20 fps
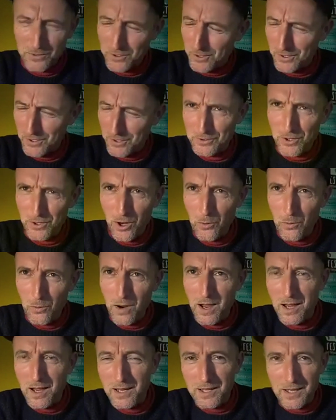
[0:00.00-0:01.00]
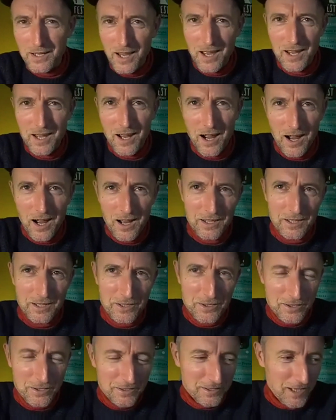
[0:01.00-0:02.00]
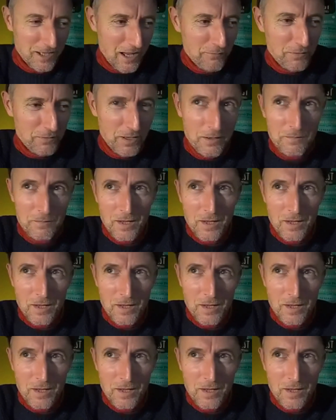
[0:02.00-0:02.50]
There's no way AI could ever,